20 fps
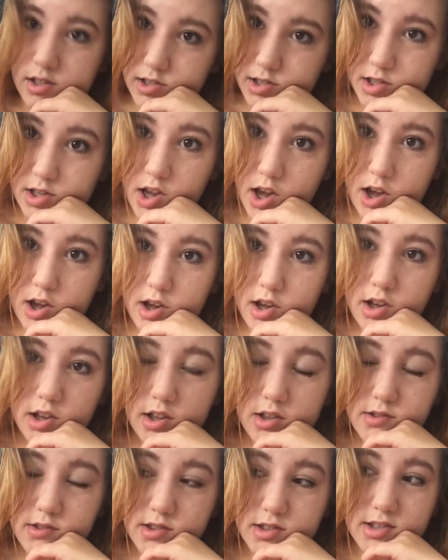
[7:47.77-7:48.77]
yeah
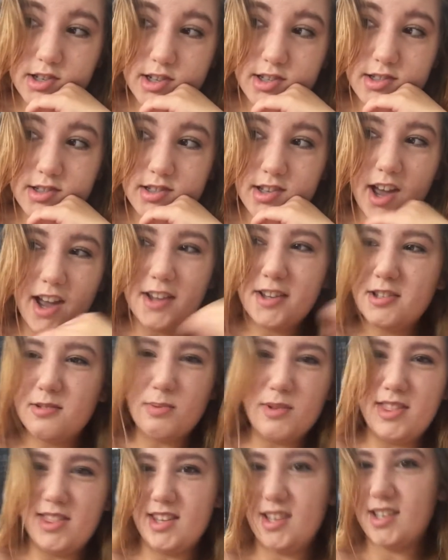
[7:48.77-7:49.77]
that's I've just
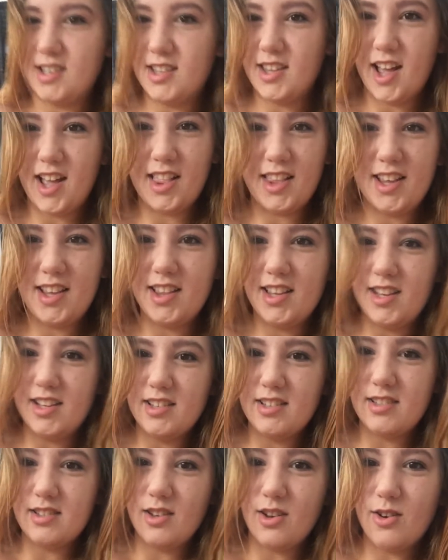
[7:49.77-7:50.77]
been thinking that lately
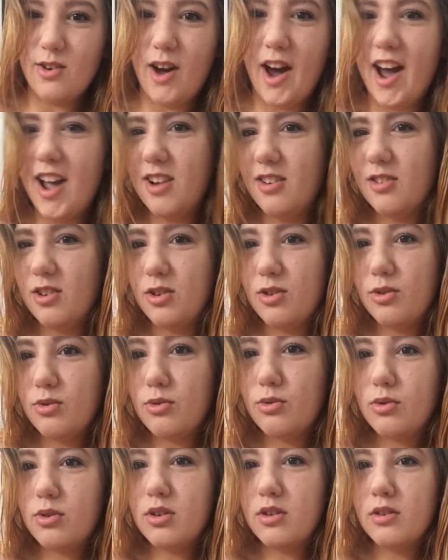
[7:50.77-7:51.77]
so I don't
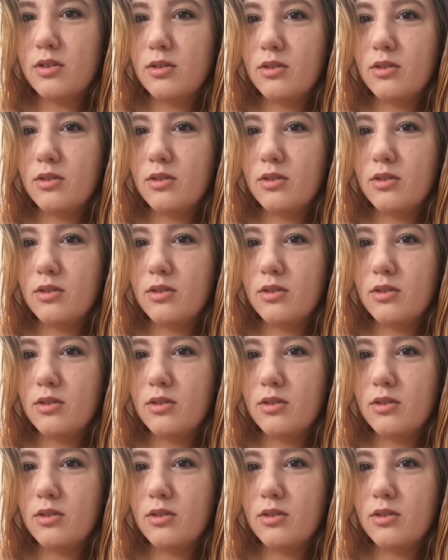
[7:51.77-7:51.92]
know